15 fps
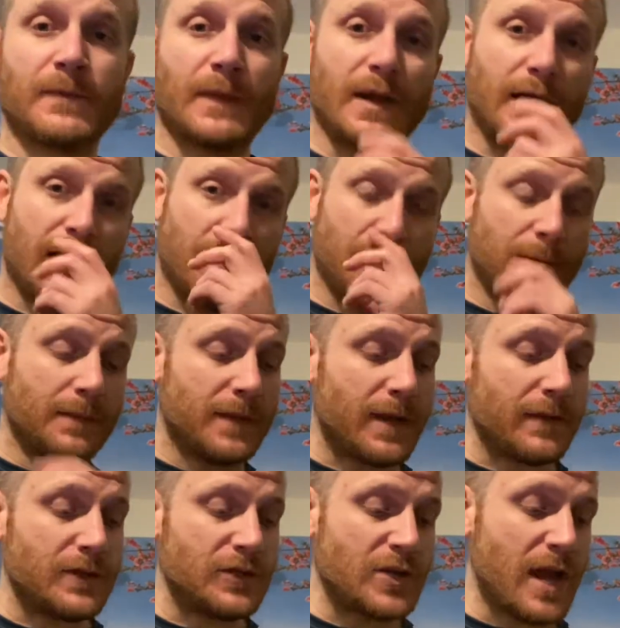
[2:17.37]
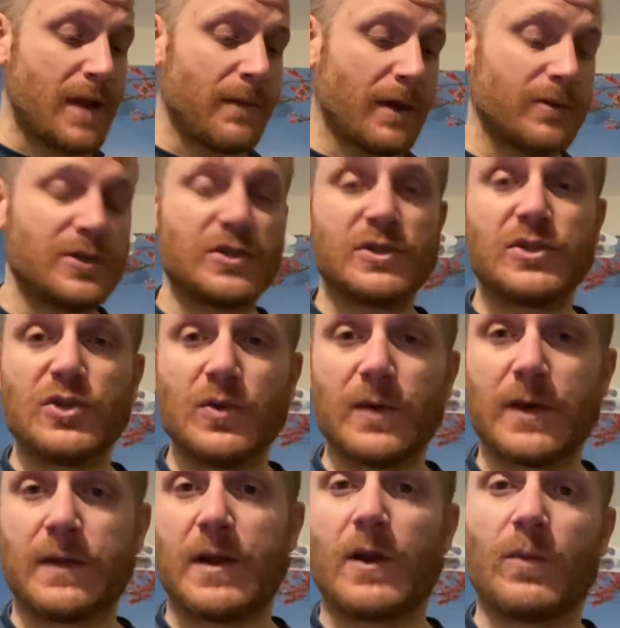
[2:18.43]
Now, the jam I was just
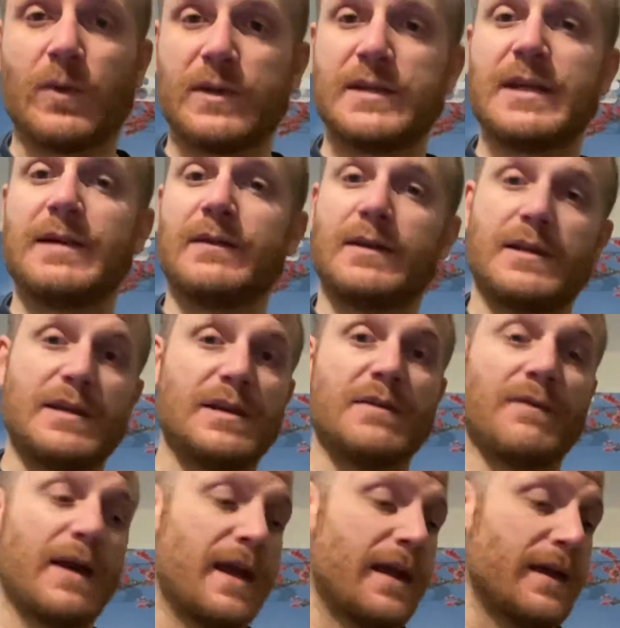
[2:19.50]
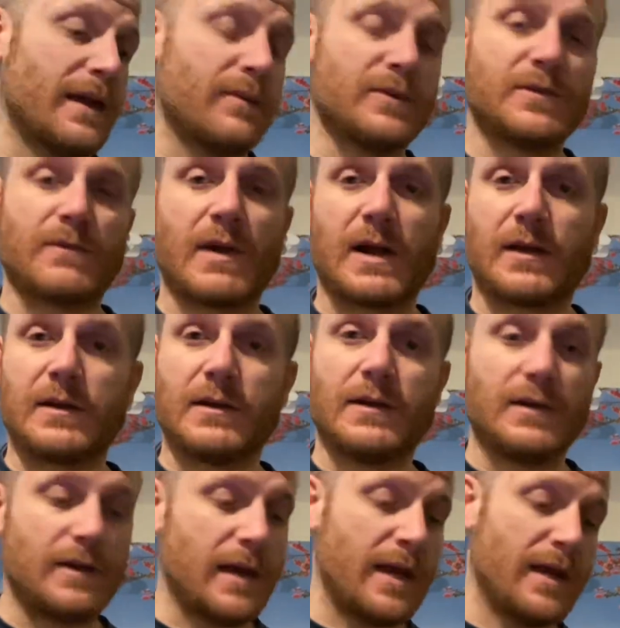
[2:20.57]
doing there was in the key of A. I was rocking
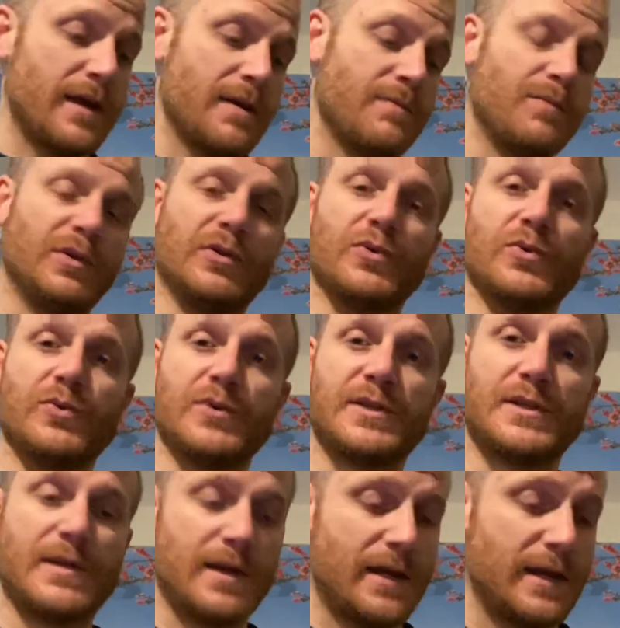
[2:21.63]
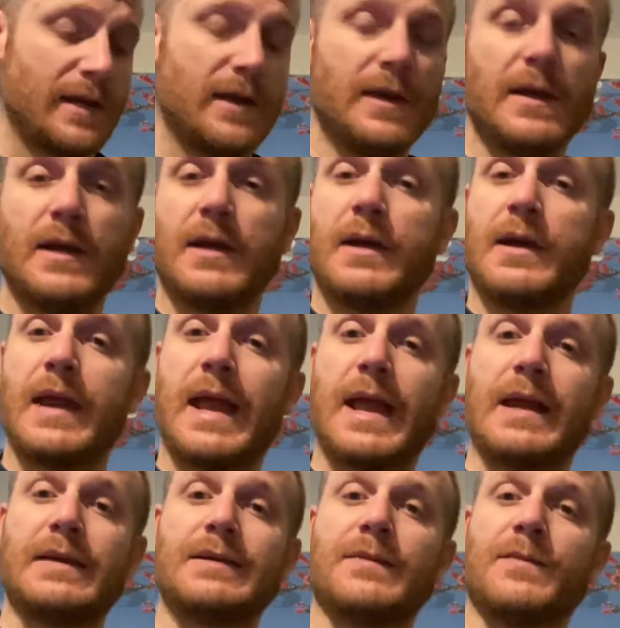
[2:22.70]
in an A blues thing,
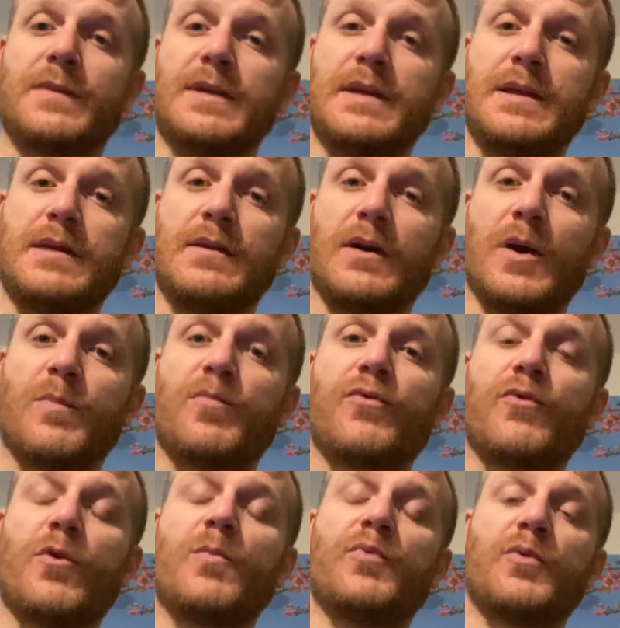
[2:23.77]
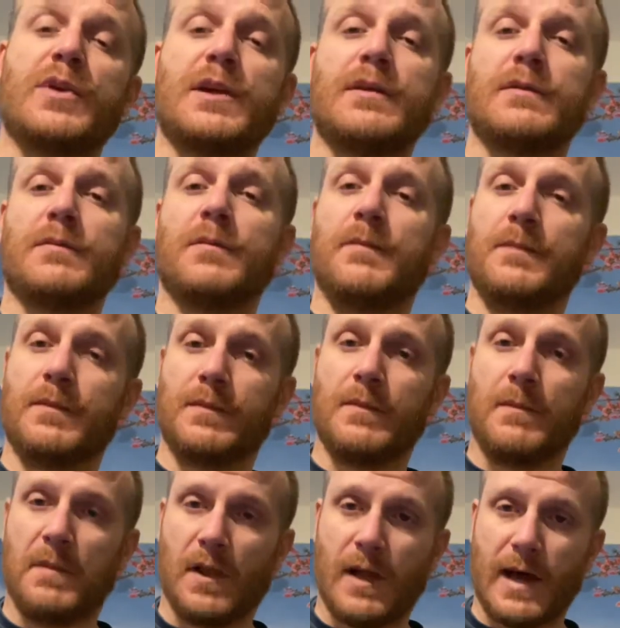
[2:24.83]
and the appropriate
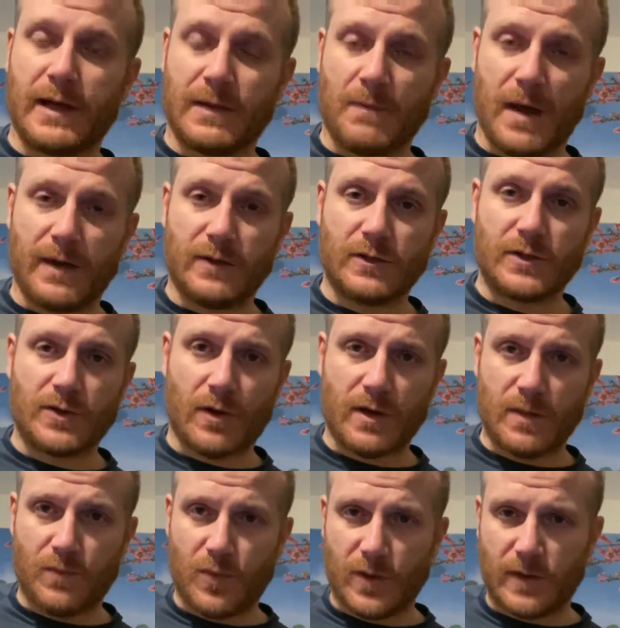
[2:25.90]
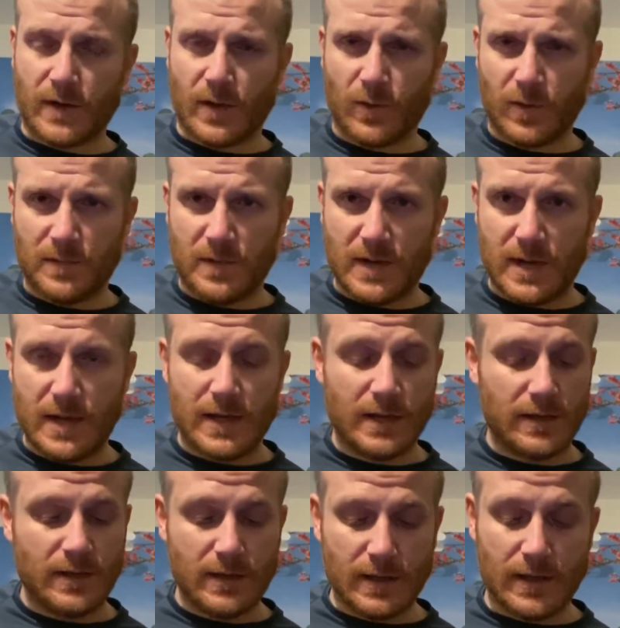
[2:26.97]
melodic minor starting point there would be
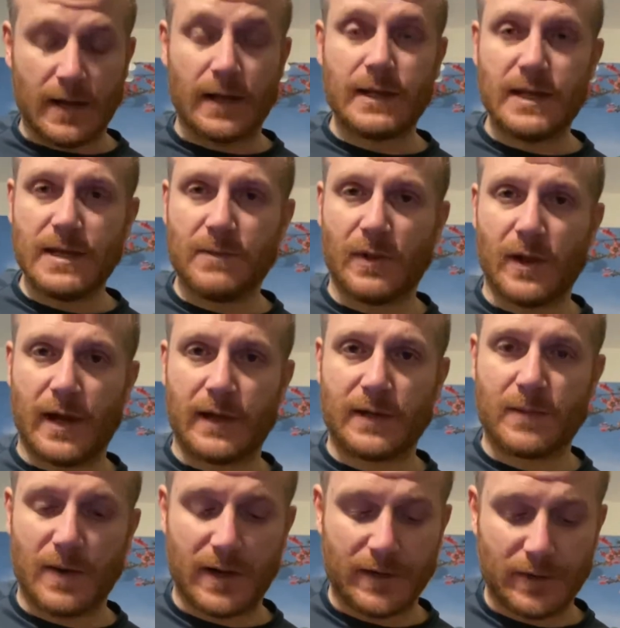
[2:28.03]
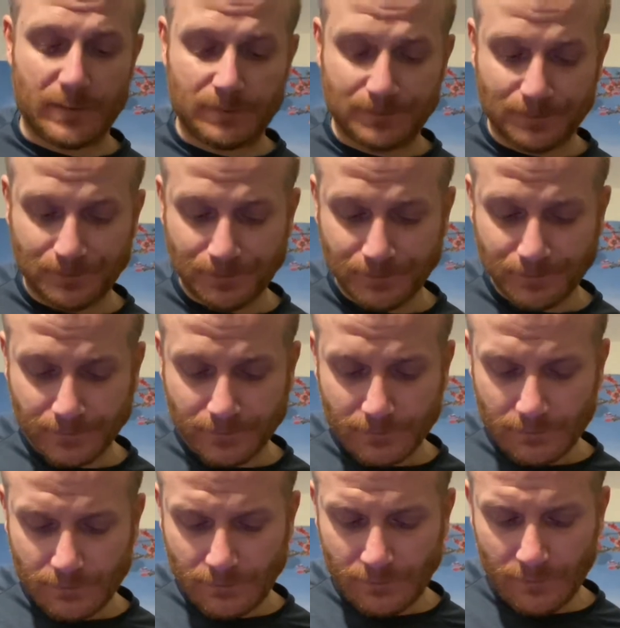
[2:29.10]
E melodic minor.
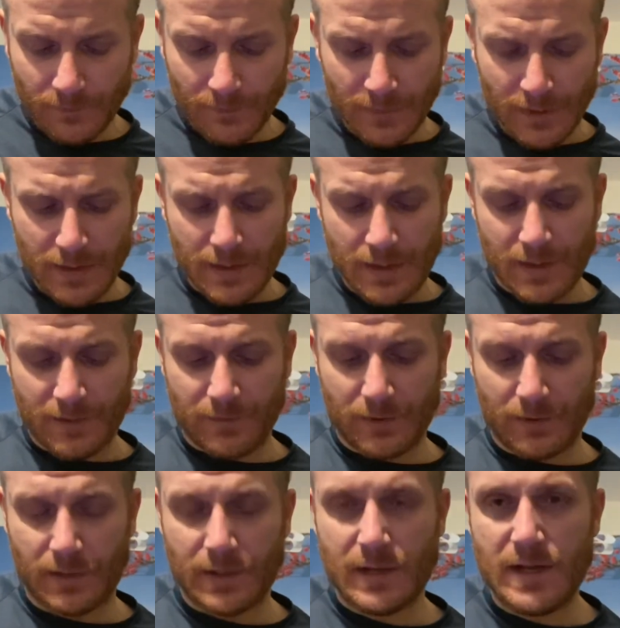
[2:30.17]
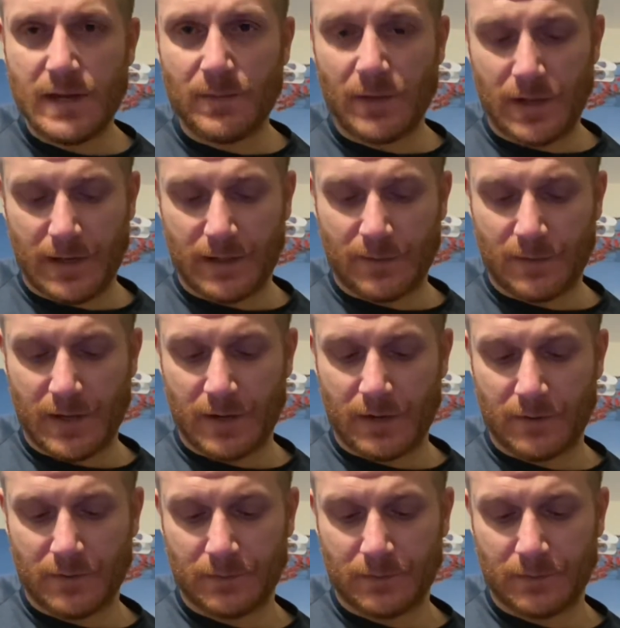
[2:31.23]
And if we look at E melodic minor,